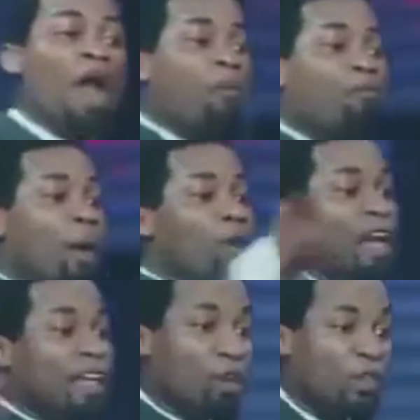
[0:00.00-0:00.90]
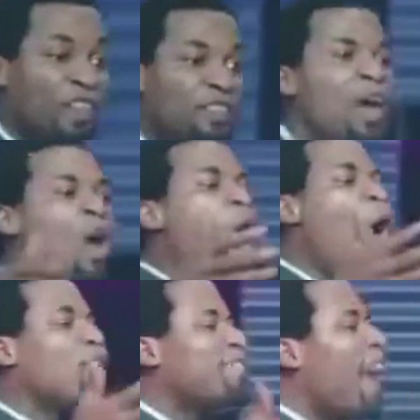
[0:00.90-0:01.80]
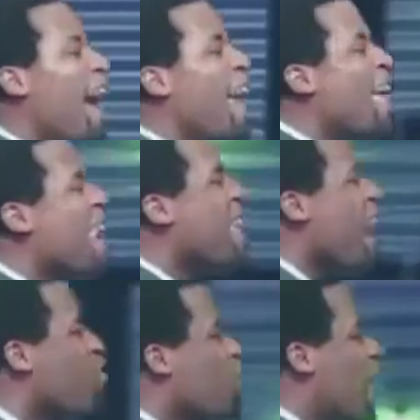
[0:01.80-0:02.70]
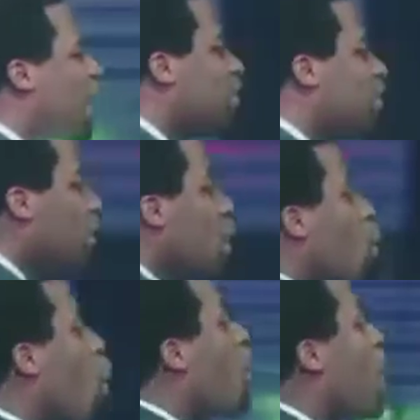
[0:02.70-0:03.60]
help from another sources, other alien reality will be